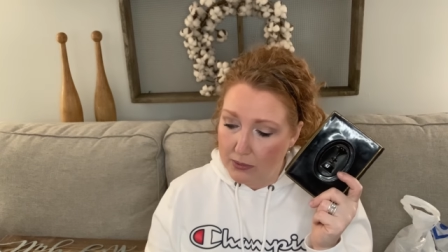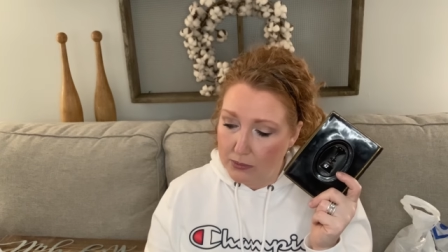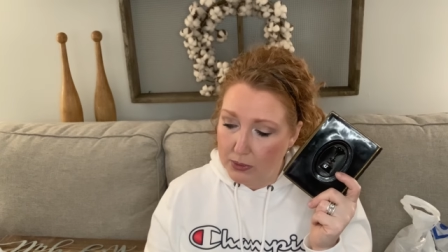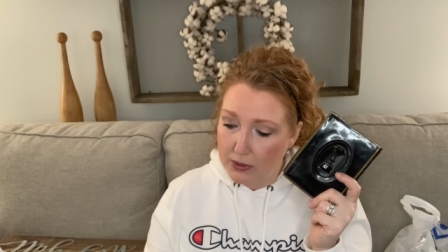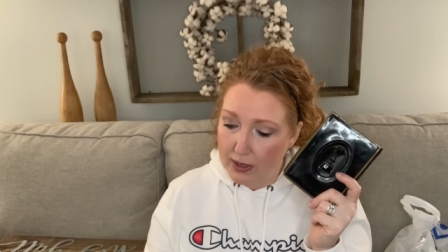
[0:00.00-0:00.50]

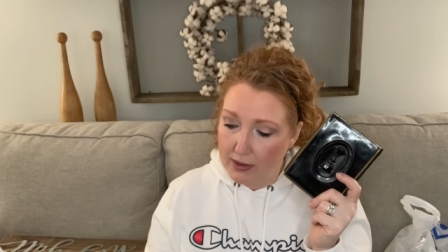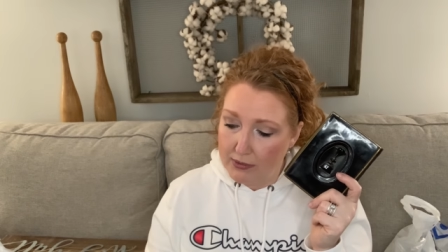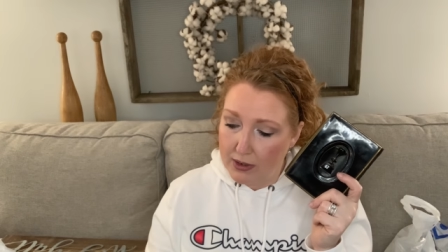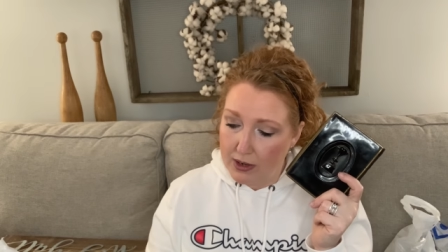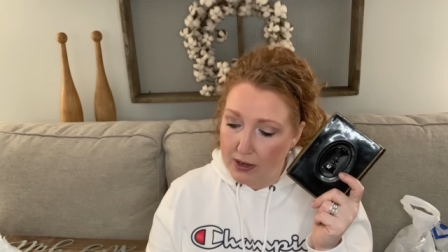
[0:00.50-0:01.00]
we are
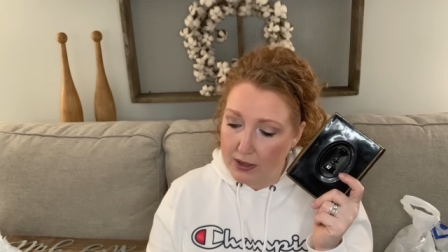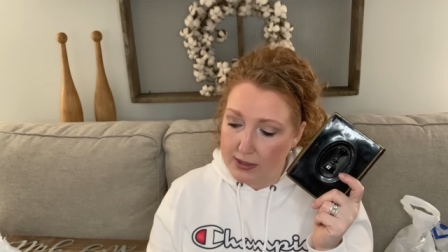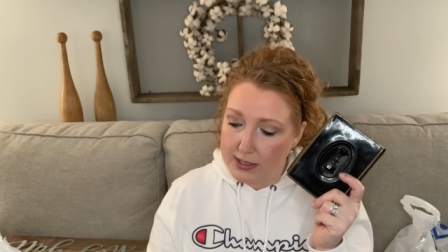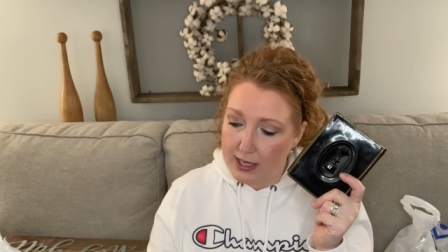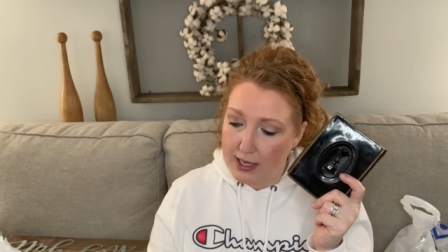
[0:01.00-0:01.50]
having a
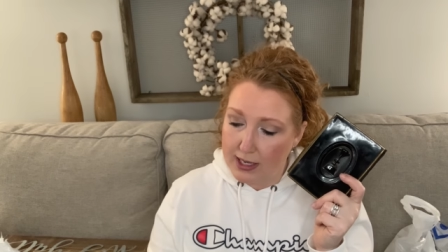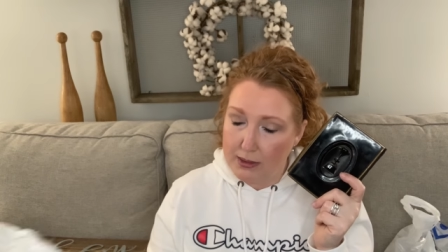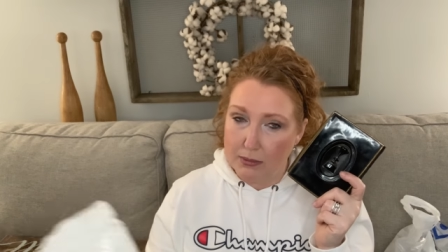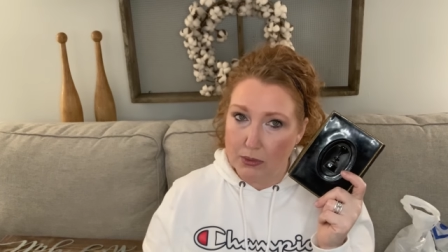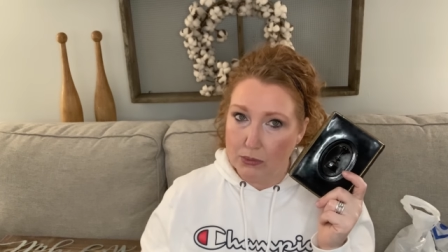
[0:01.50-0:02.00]
hard
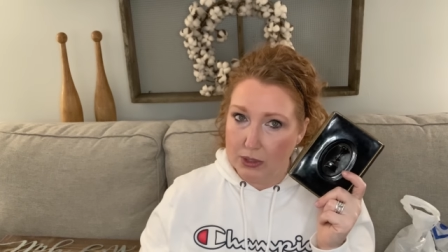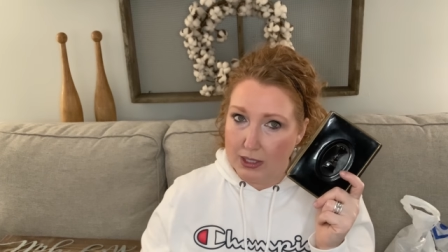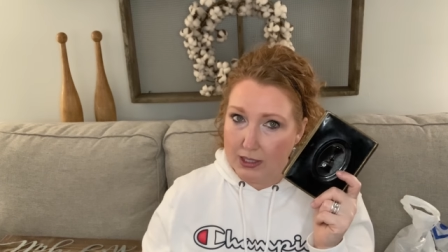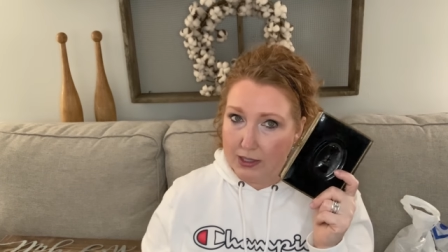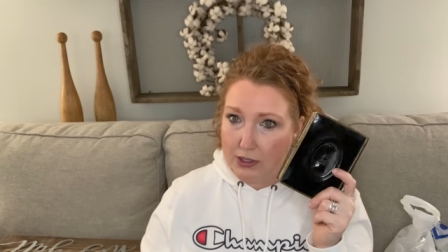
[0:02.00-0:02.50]
time
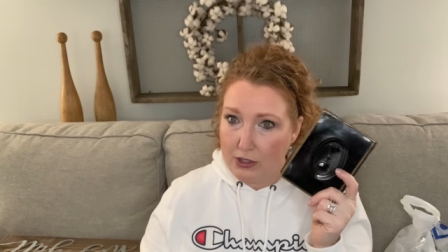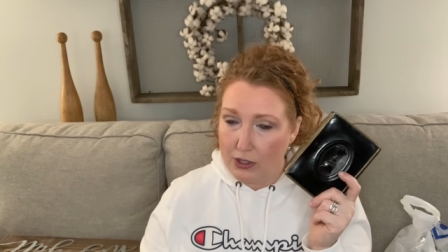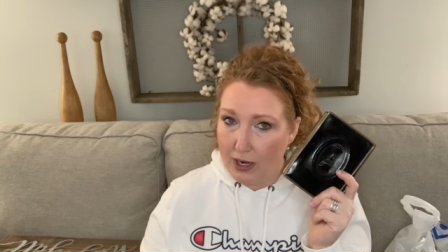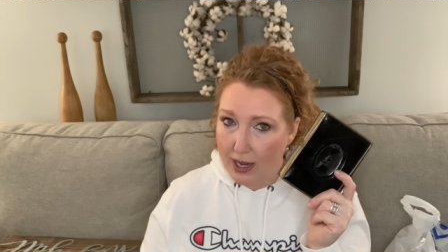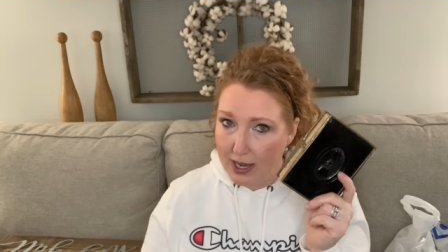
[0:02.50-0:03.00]
reading
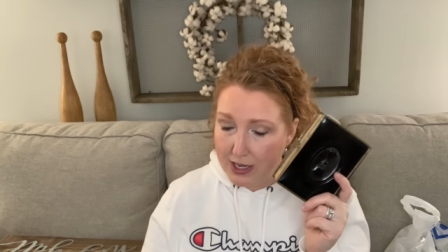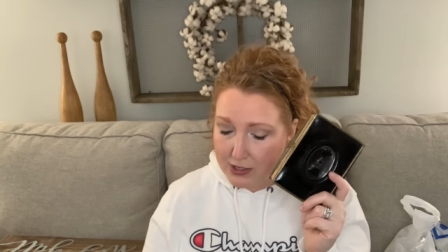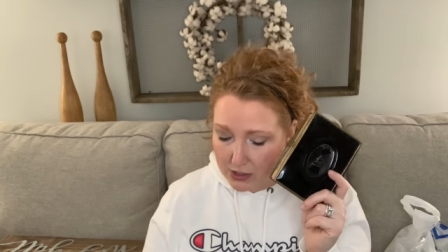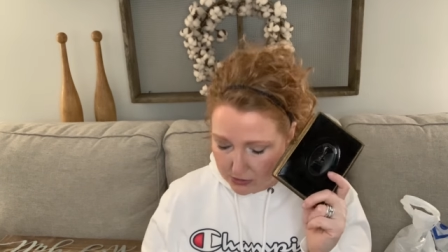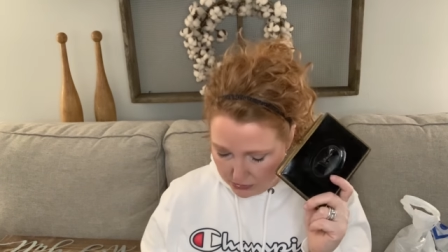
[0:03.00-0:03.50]
your
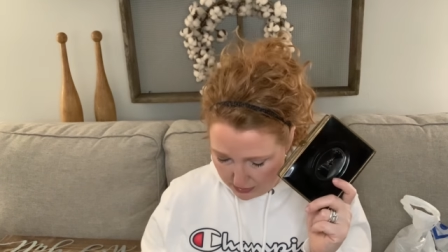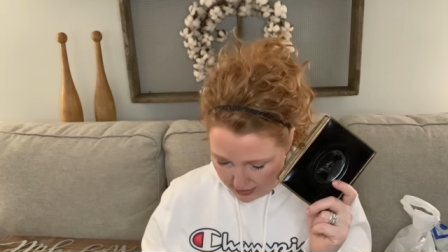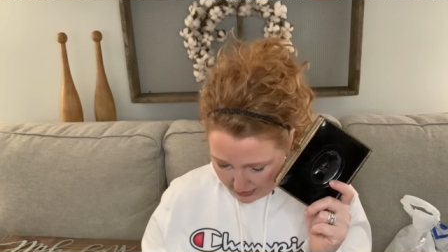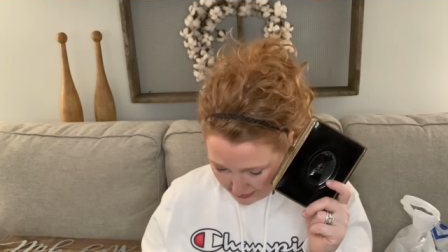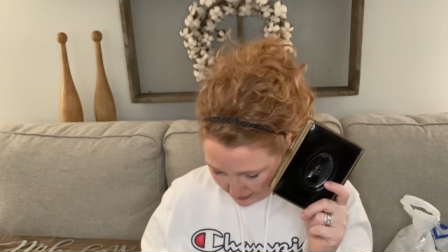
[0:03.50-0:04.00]

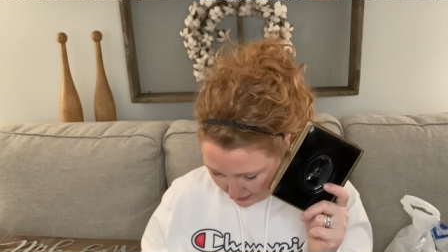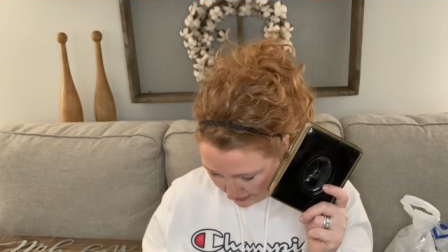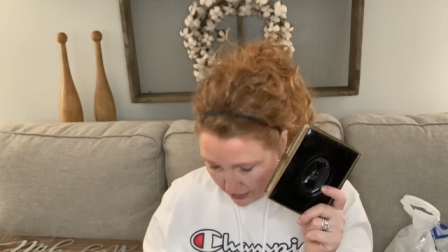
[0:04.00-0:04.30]
address,